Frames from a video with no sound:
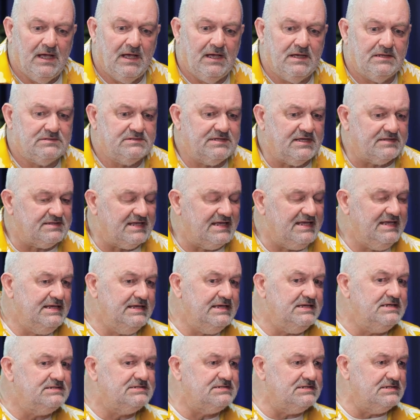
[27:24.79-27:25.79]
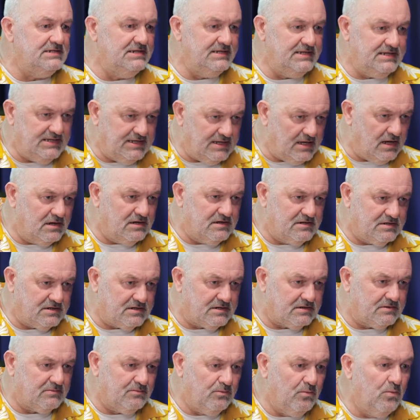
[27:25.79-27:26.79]
and that easily
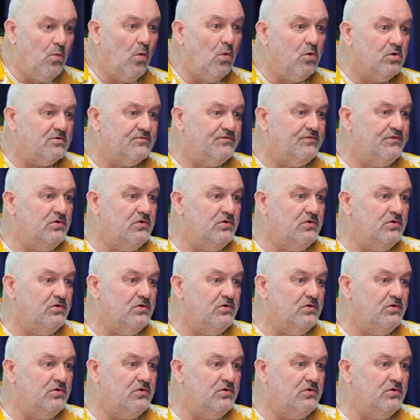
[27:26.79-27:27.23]
are more